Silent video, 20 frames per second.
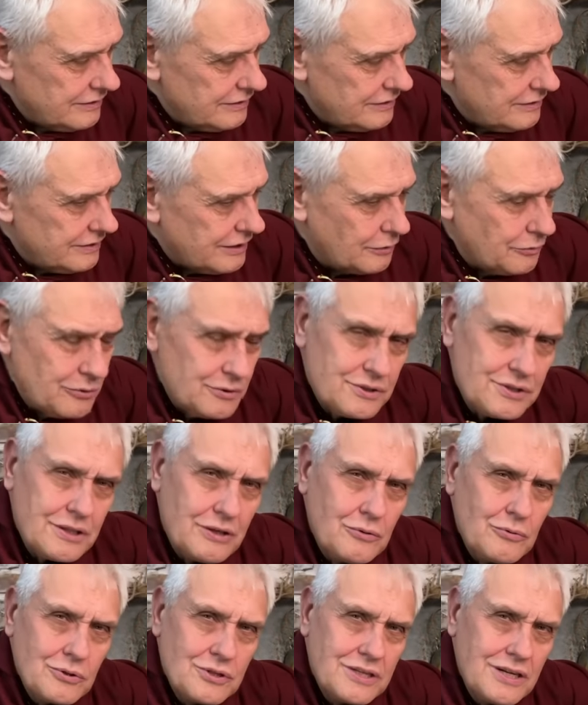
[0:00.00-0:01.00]
Now,
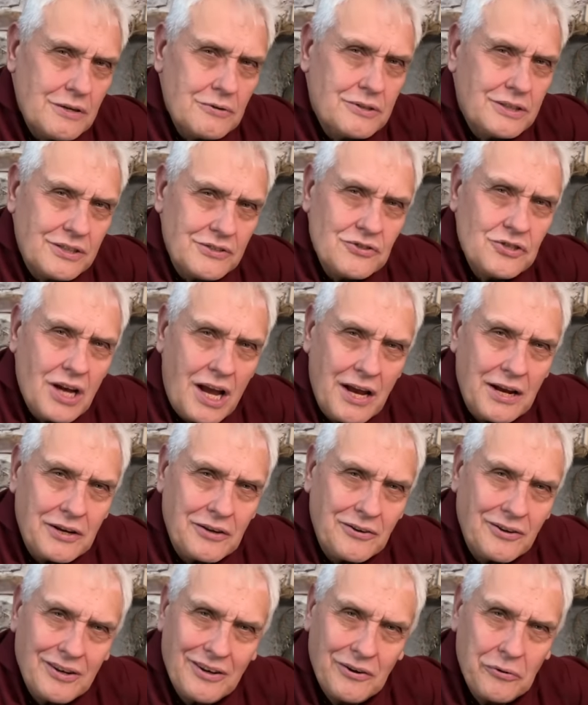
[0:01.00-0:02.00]
also
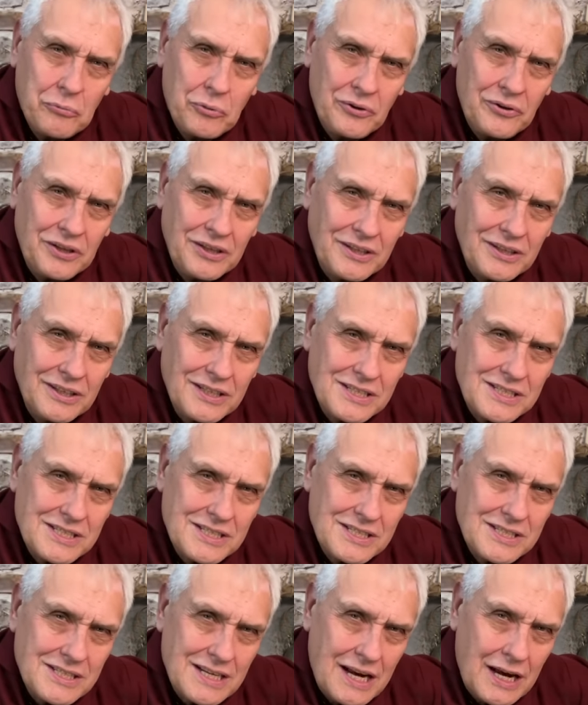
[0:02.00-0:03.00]
contained within
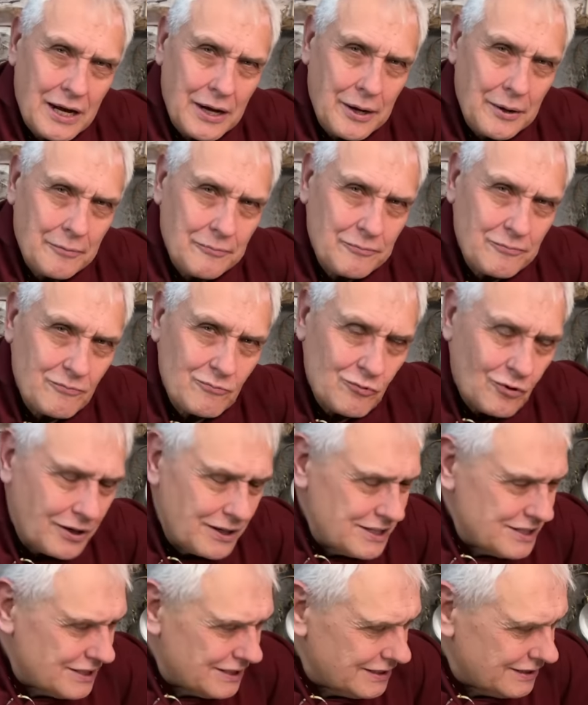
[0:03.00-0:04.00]
this
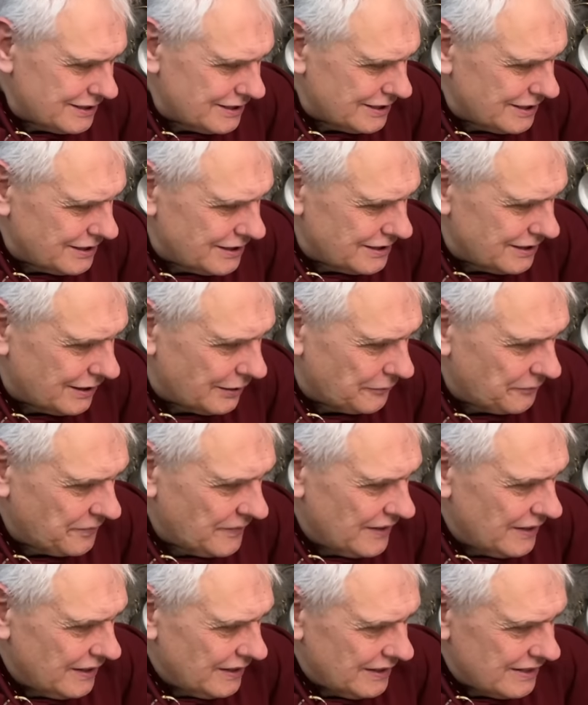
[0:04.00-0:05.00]
writings in India
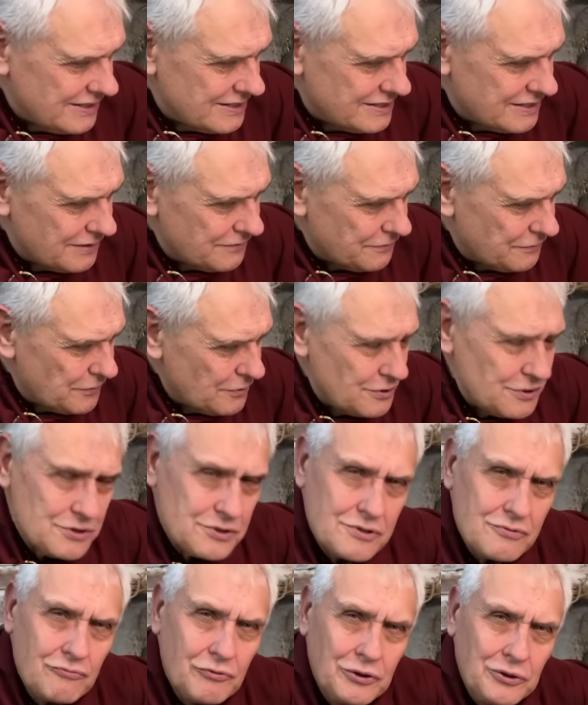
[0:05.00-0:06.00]
is the
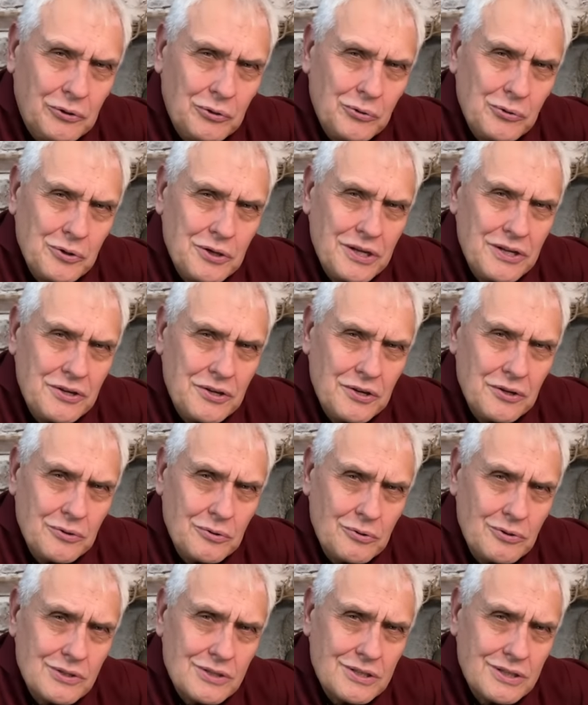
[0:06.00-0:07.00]
first recorded
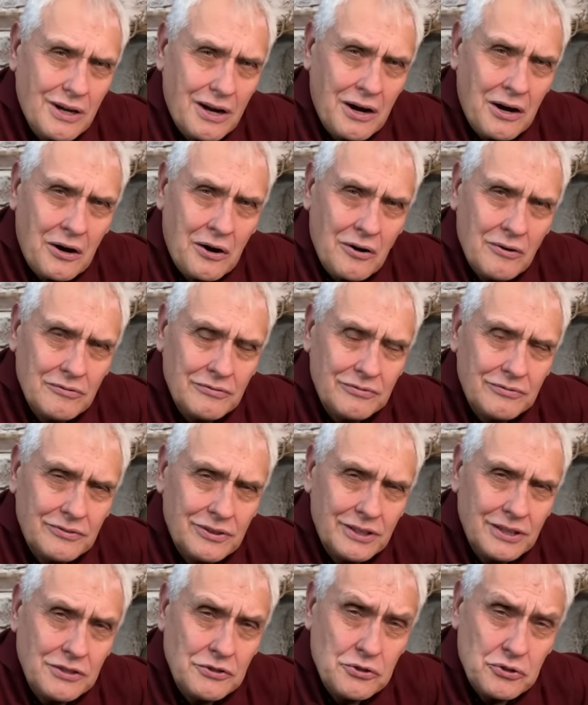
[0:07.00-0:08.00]
use of
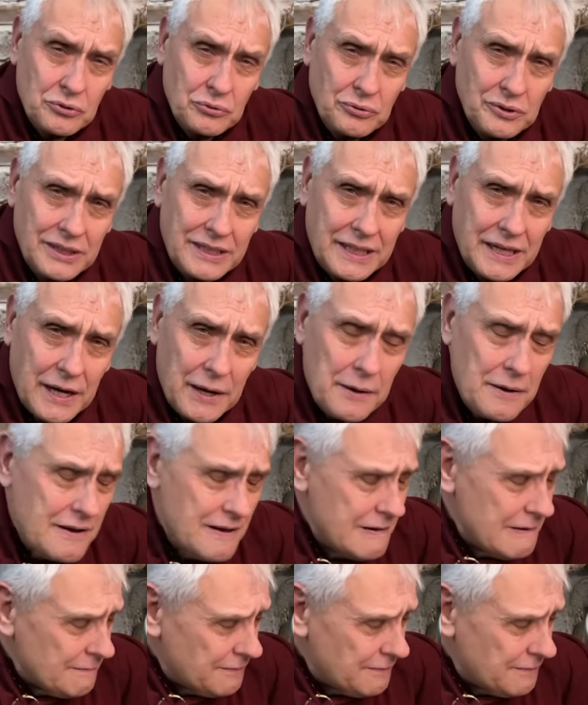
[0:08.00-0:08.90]
the tourniquet.